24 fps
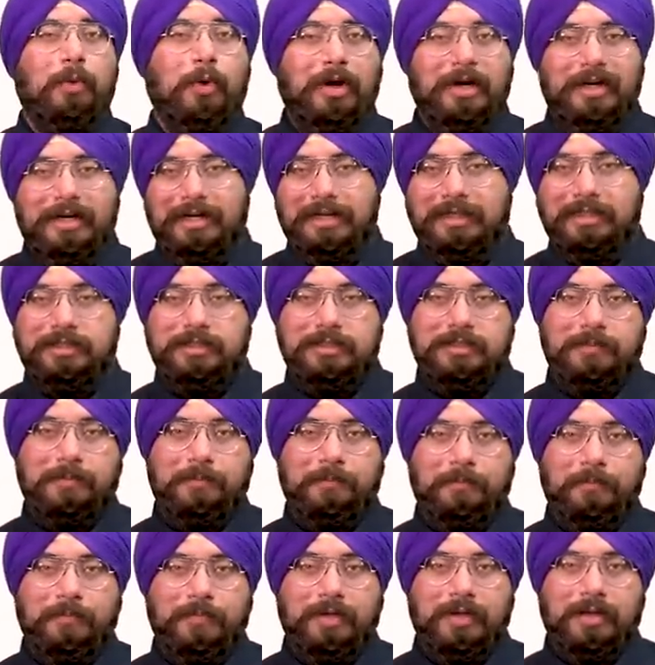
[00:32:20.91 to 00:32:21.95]
politics.
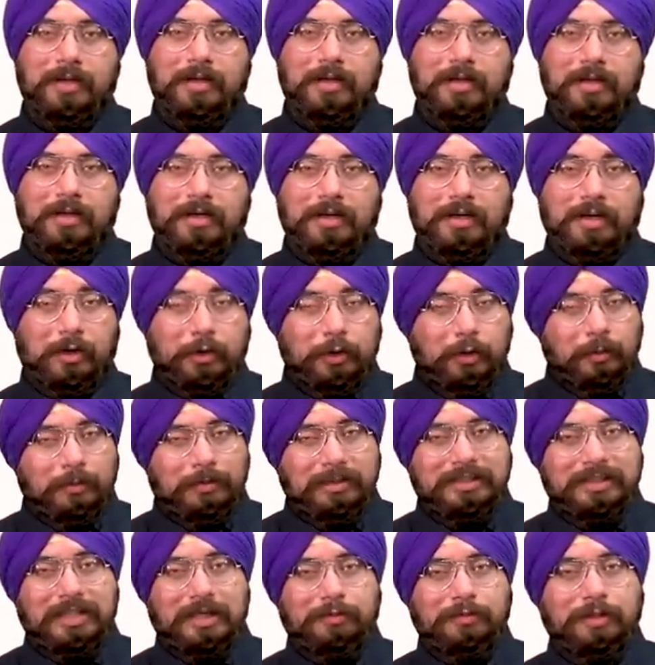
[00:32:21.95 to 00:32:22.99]
Now you
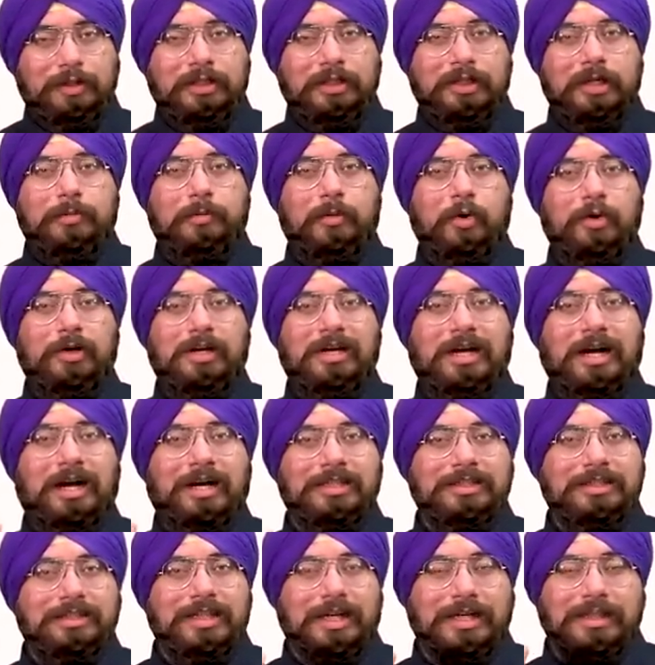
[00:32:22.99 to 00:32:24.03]
must have heard about
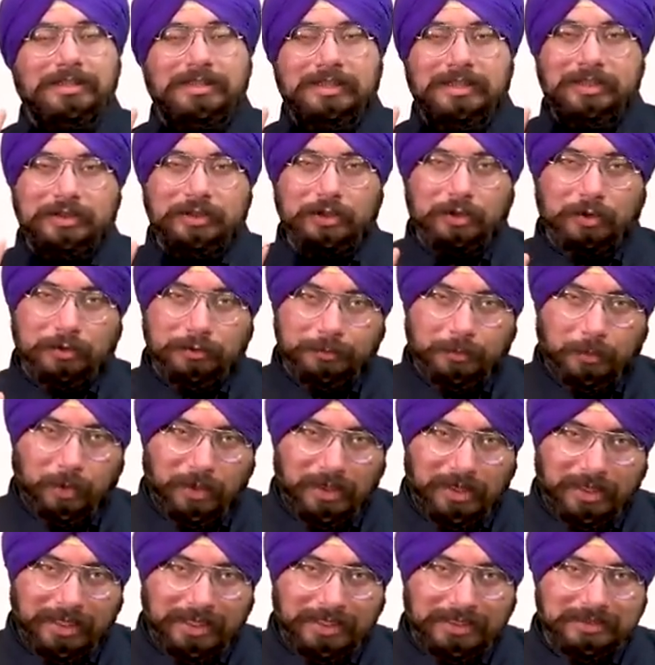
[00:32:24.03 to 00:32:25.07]
casteization of
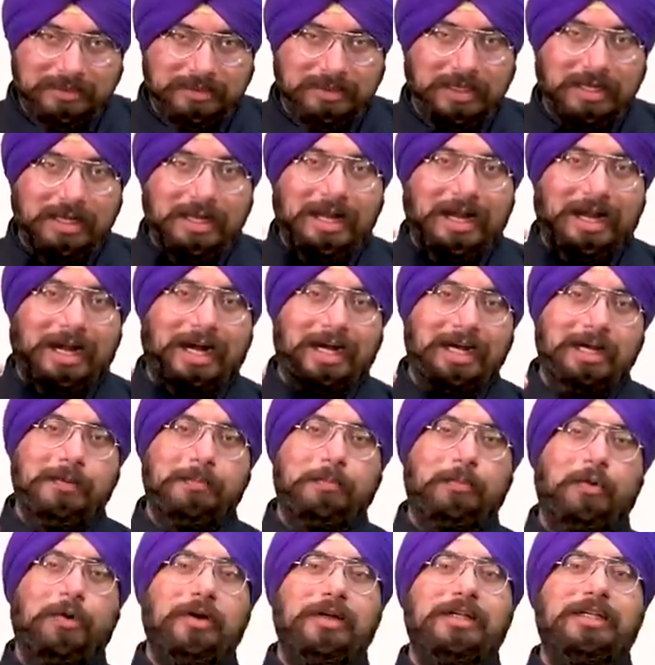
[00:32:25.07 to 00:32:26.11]
politics
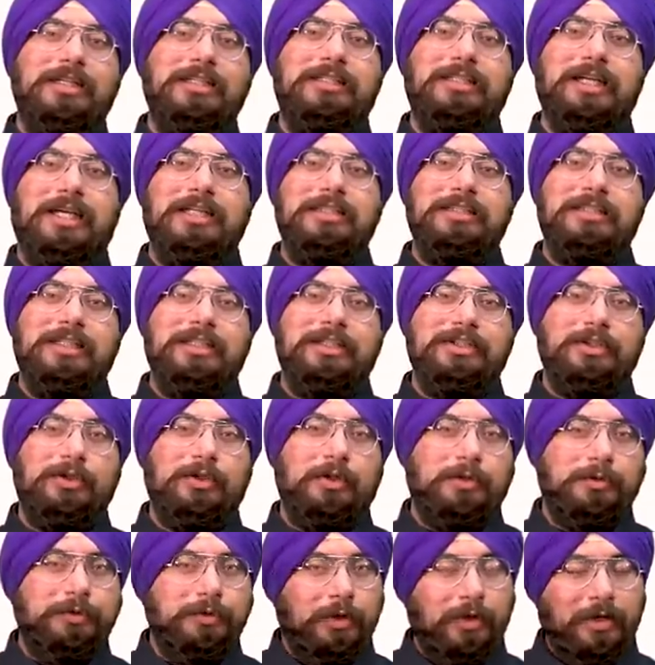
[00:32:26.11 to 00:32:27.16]
and politicization
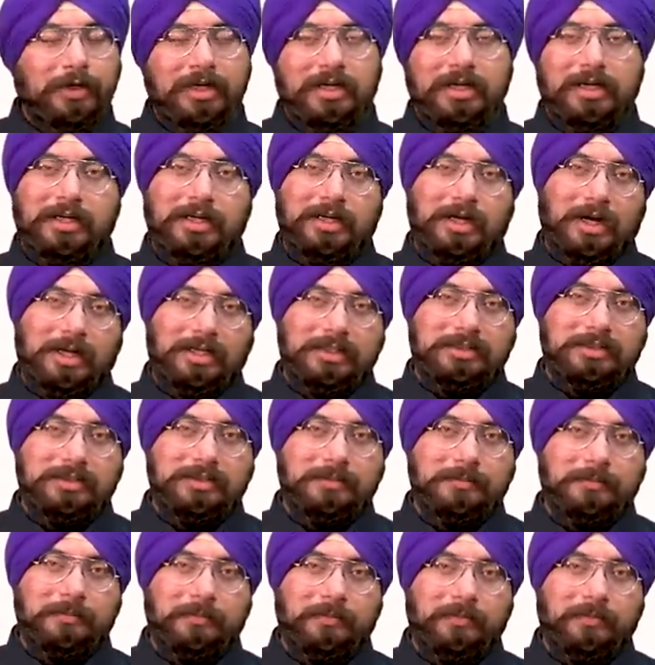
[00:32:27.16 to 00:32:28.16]
of your caste.